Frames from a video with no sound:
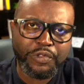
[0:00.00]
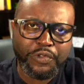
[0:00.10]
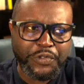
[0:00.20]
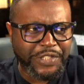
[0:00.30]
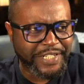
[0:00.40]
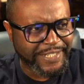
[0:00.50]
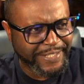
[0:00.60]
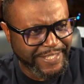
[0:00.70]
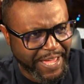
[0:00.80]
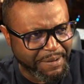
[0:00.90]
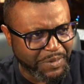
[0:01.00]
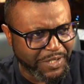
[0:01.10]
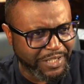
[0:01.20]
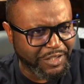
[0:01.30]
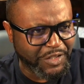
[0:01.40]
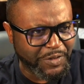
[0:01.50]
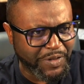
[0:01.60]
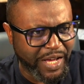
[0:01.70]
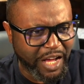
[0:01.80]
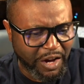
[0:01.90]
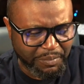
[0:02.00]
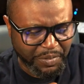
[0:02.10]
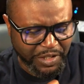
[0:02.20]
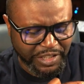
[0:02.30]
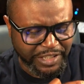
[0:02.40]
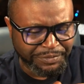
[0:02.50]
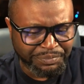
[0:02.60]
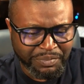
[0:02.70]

through the steps to accomplish